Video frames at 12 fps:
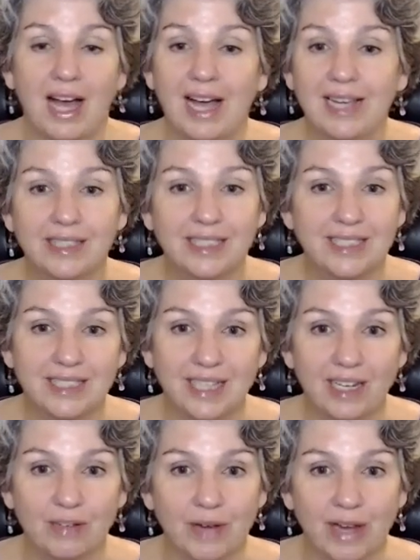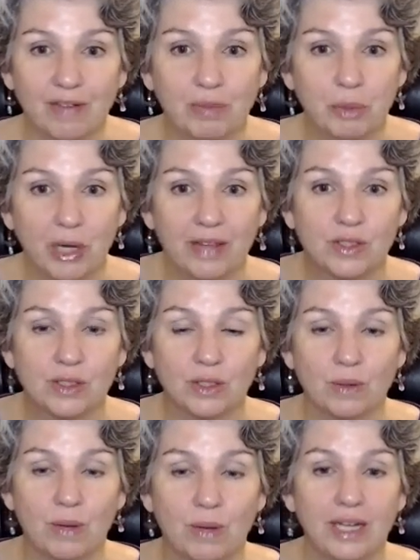I like to take 5 breaths.
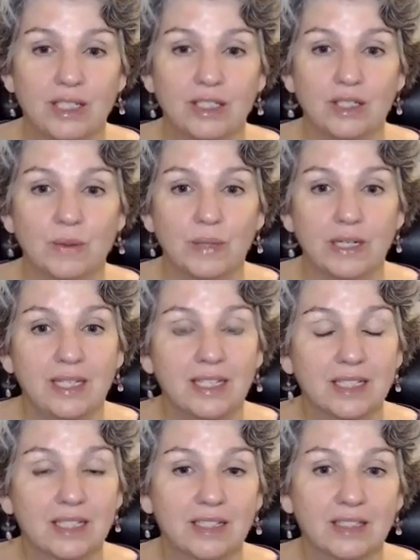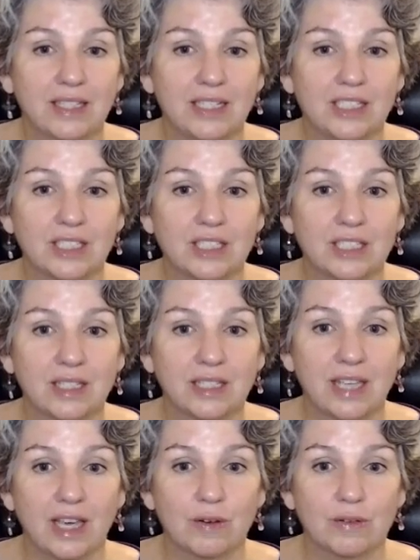So I do an inhalation to the
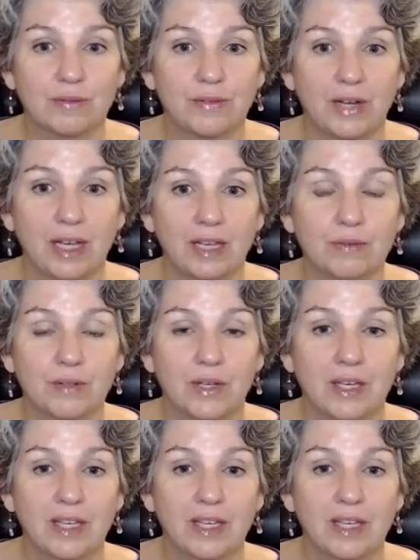count of 5